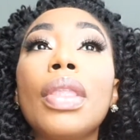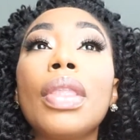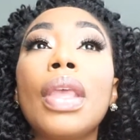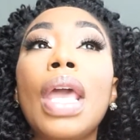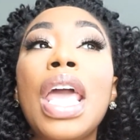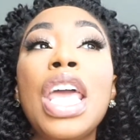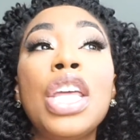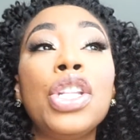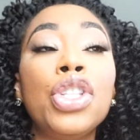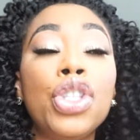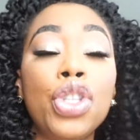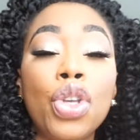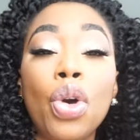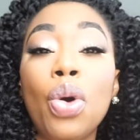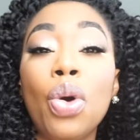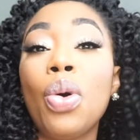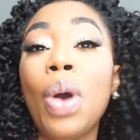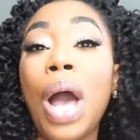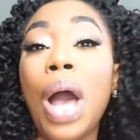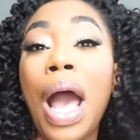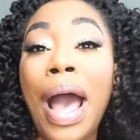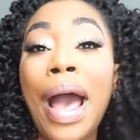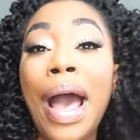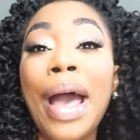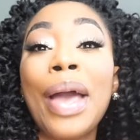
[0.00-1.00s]
and so
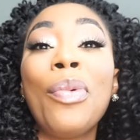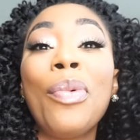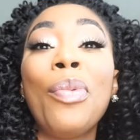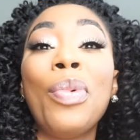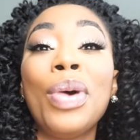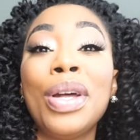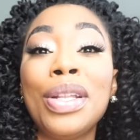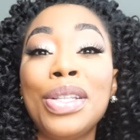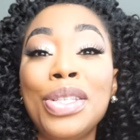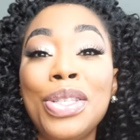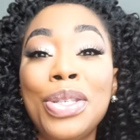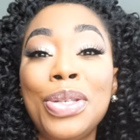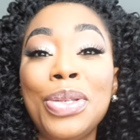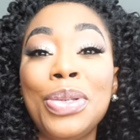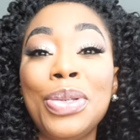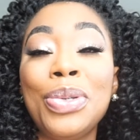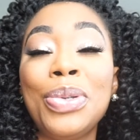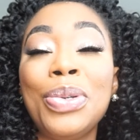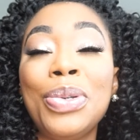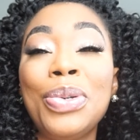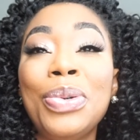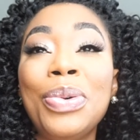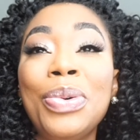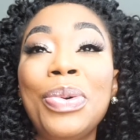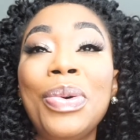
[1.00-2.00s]
I want
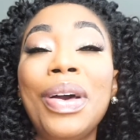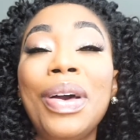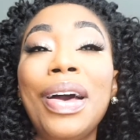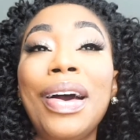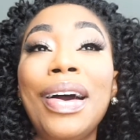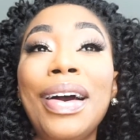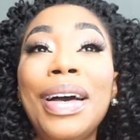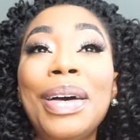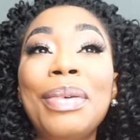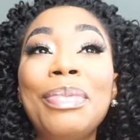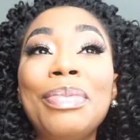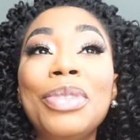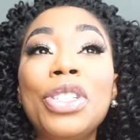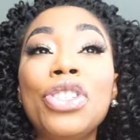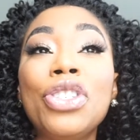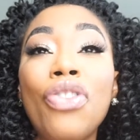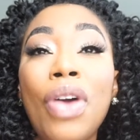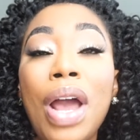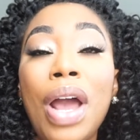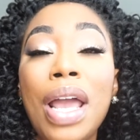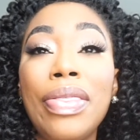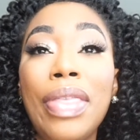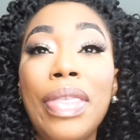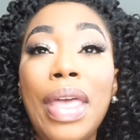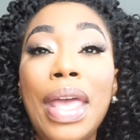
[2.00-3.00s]
to um,
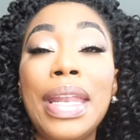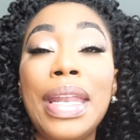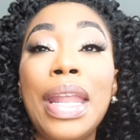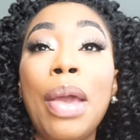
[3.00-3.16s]
try that.